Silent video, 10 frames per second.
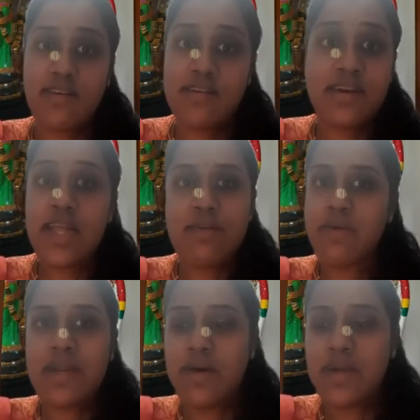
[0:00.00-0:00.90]
Really
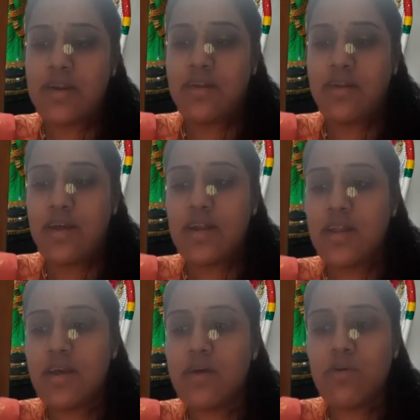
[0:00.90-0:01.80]
very worried,
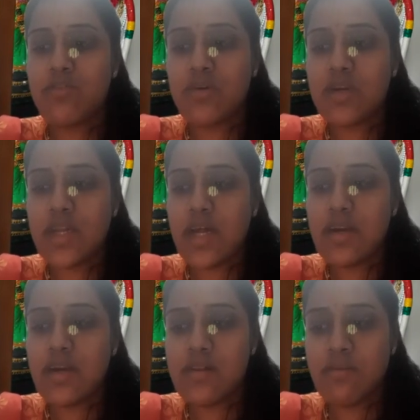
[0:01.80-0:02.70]
and he goes to Krishna and
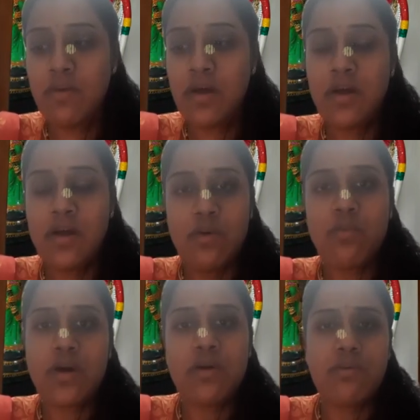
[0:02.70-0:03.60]
tells him,
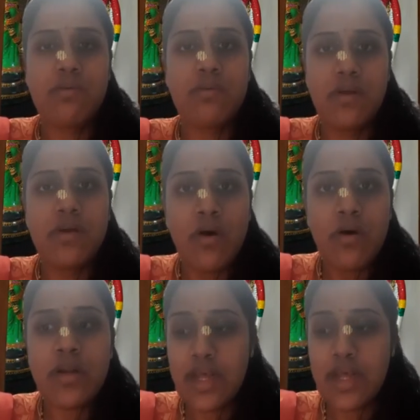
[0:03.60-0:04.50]
what
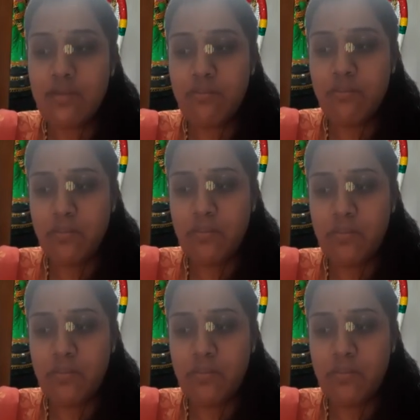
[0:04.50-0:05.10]
your name,